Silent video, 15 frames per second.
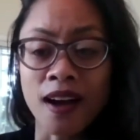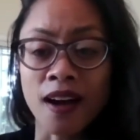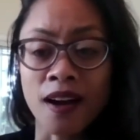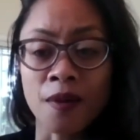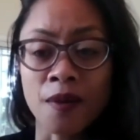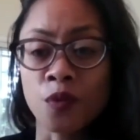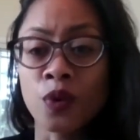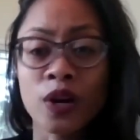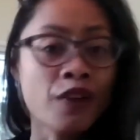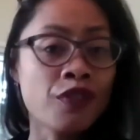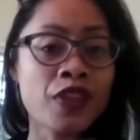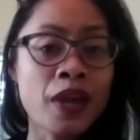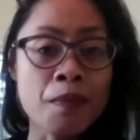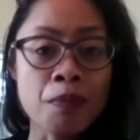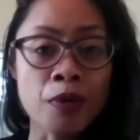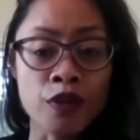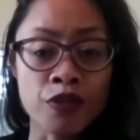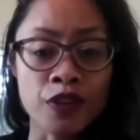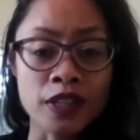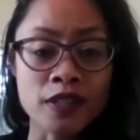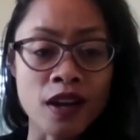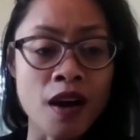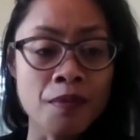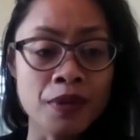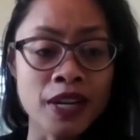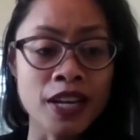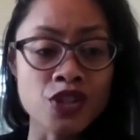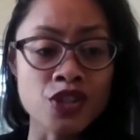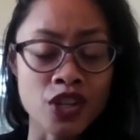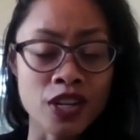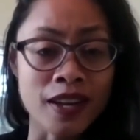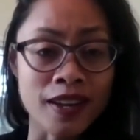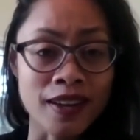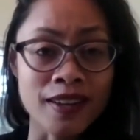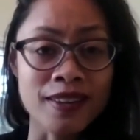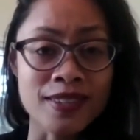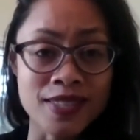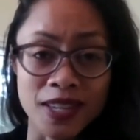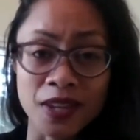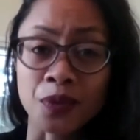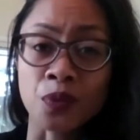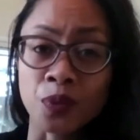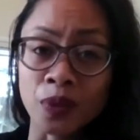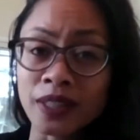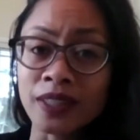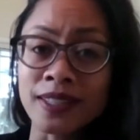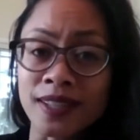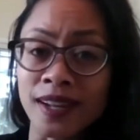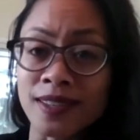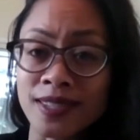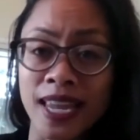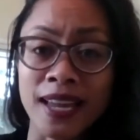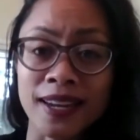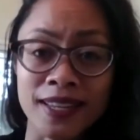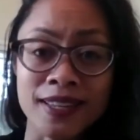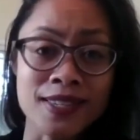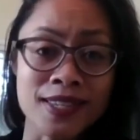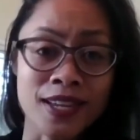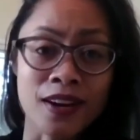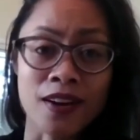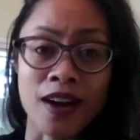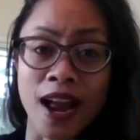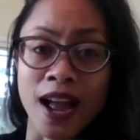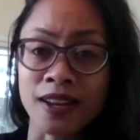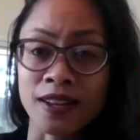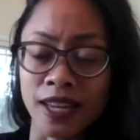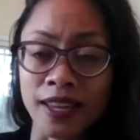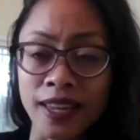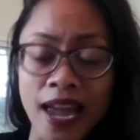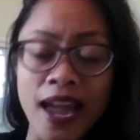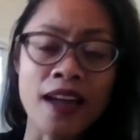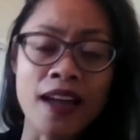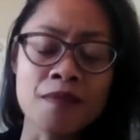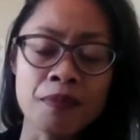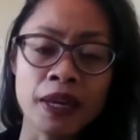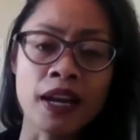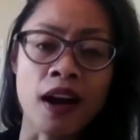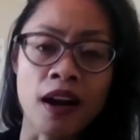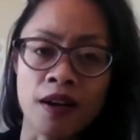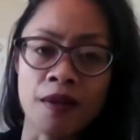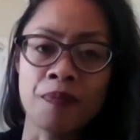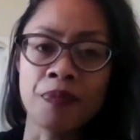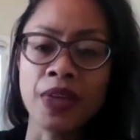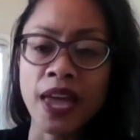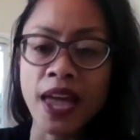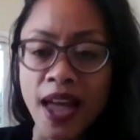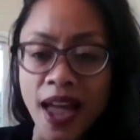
whatever that perfect combination is, it really does get easier, and it can become